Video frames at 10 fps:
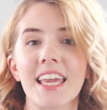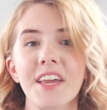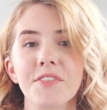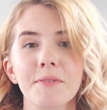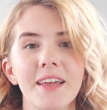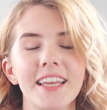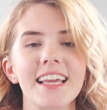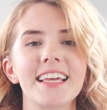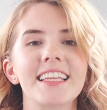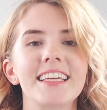Hey
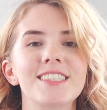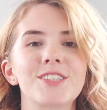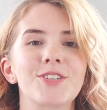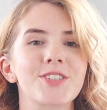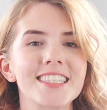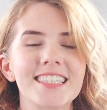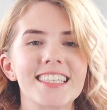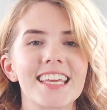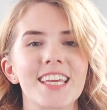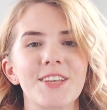everybody, it is
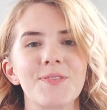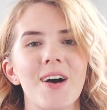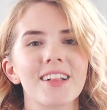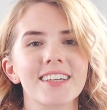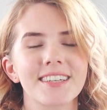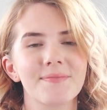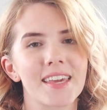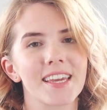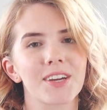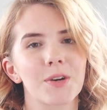Christine.
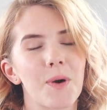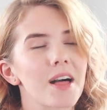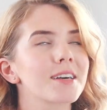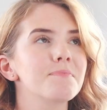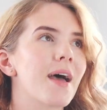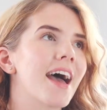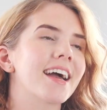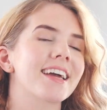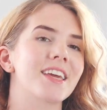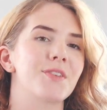Welcome here, welcome
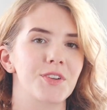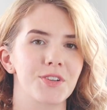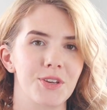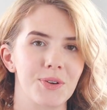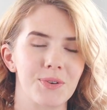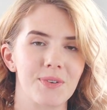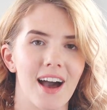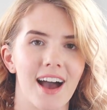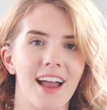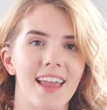back. If you're
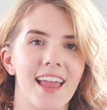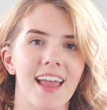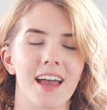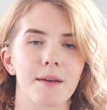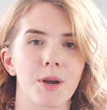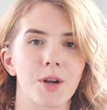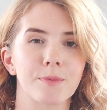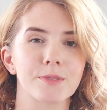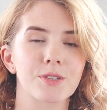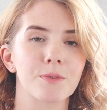new, I am a
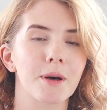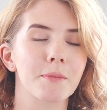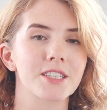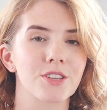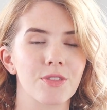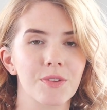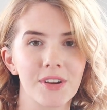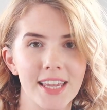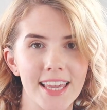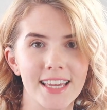homeschool mama to
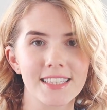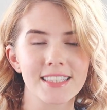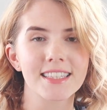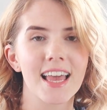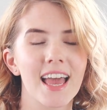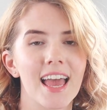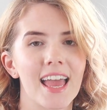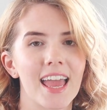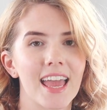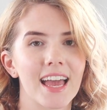three kids
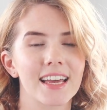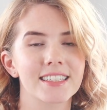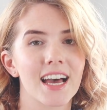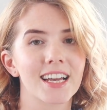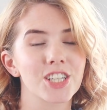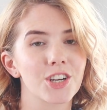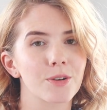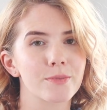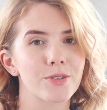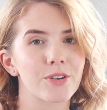and I share
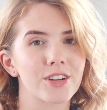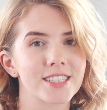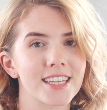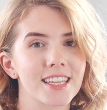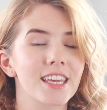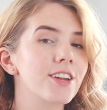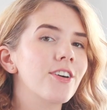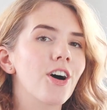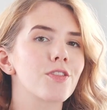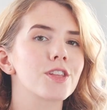homeschool content
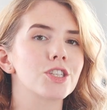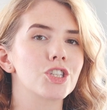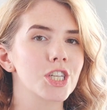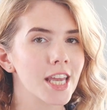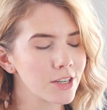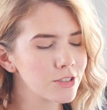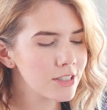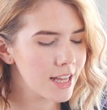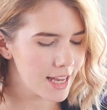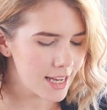here on this
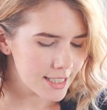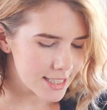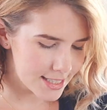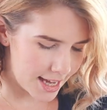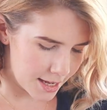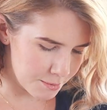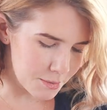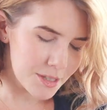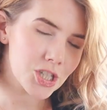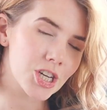channel. Today I'm
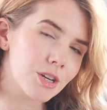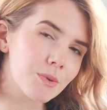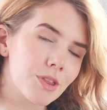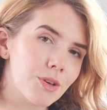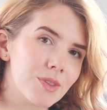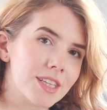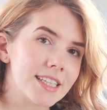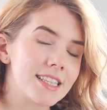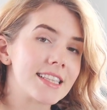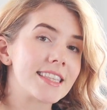going to be sharing with you the
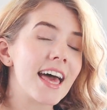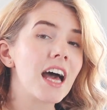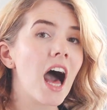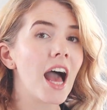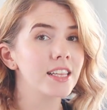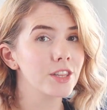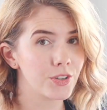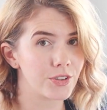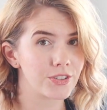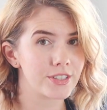lessons that I
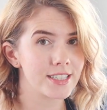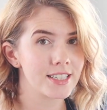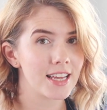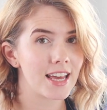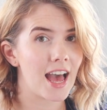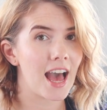learned